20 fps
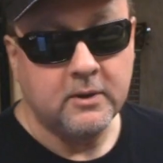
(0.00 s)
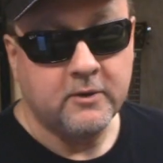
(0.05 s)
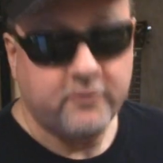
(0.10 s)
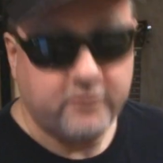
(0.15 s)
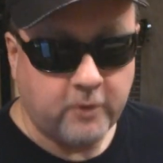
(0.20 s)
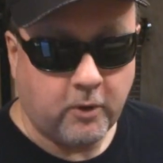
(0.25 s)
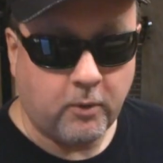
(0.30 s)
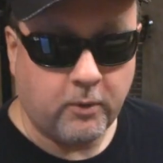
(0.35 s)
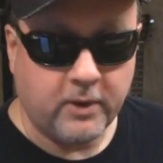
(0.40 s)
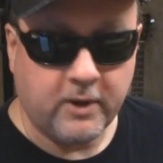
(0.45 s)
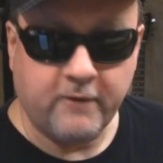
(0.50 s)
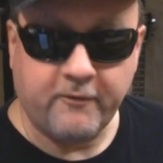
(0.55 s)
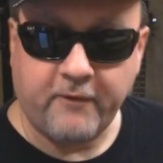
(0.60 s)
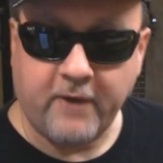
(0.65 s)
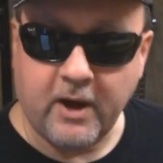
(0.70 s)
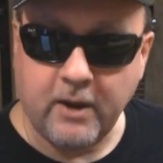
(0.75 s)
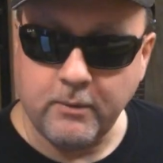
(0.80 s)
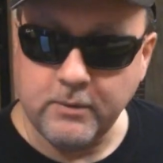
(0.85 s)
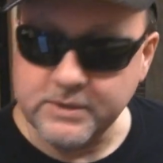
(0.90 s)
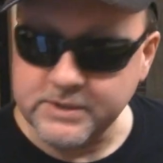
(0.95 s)
So, if
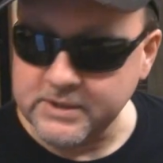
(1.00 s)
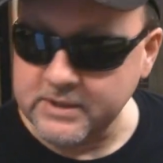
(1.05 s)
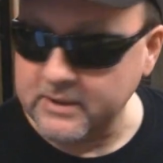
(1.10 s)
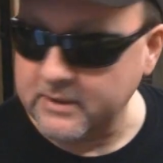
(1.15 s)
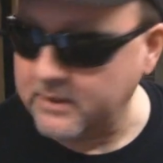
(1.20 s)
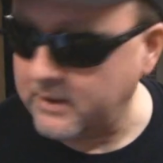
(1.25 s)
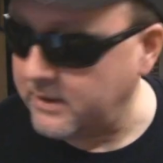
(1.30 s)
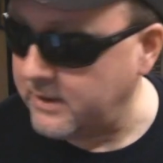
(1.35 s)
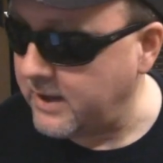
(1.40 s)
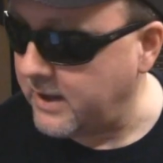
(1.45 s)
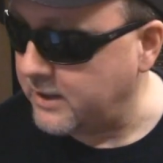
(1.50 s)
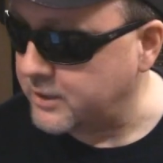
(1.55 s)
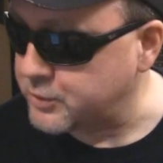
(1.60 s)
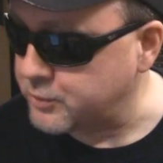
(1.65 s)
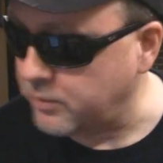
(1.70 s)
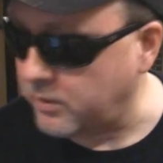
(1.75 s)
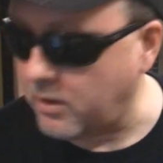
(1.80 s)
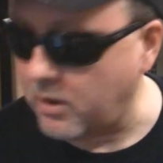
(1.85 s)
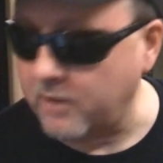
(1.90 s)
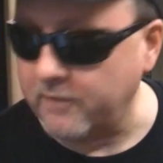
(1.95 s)
I was an
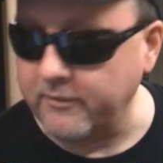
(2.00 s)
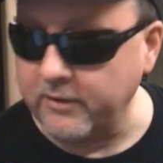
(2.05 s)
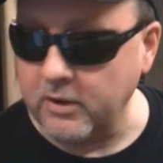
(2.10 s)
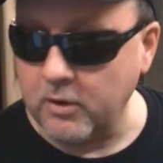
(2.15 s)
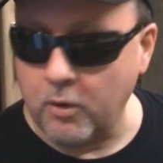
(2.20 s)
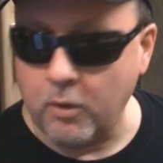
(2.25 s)
actual RV